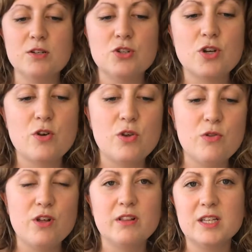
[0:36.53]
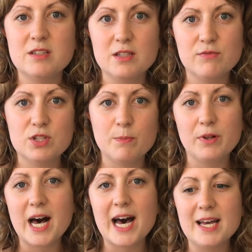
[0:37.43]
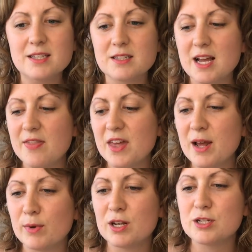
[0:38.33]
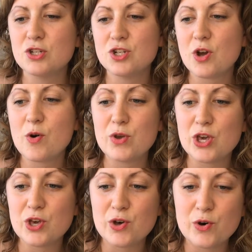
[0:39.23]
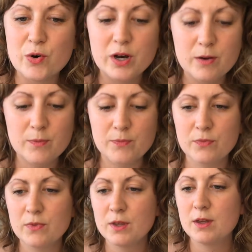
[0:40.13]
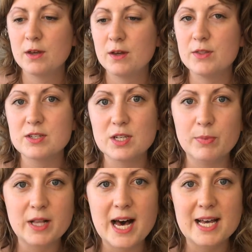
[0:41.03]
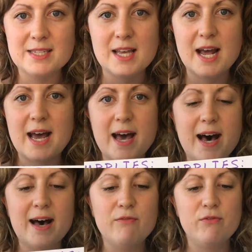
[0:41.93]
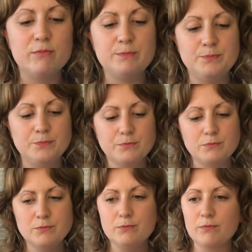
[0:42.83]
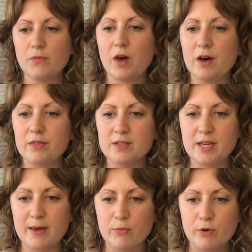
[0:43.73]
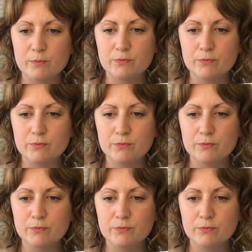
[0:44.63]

show you the list of supplies, and then I'm going to show you the supplies that I have on the table.